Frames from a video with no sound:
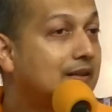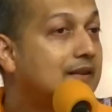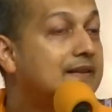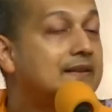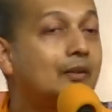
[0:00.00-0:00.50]

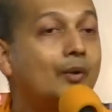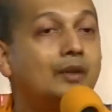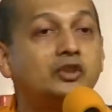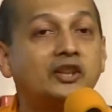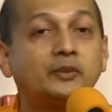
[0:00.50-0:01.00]
This is the
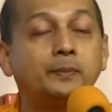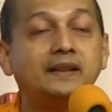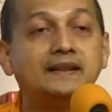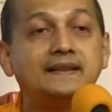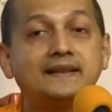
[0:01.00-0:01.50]
one which
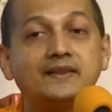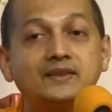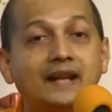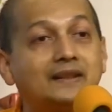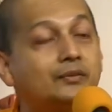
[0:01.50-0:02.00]
experiences
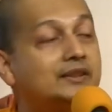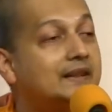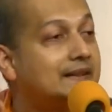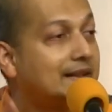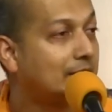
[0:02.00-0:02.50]
death with
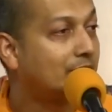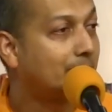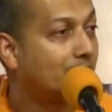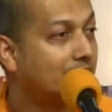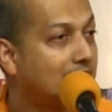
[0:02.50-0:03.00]
the death of
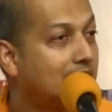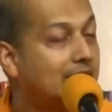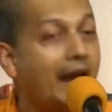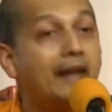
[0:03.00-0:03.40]
the body